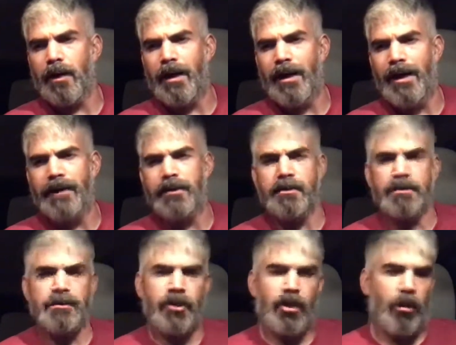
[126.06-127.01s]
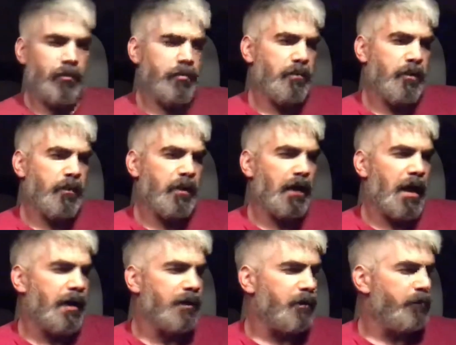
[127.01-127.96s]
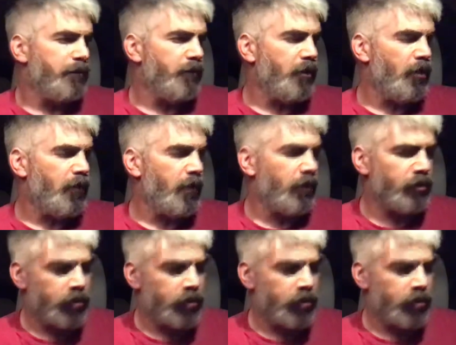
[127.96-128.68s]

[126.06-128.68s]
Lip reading: And, I'm glad that, people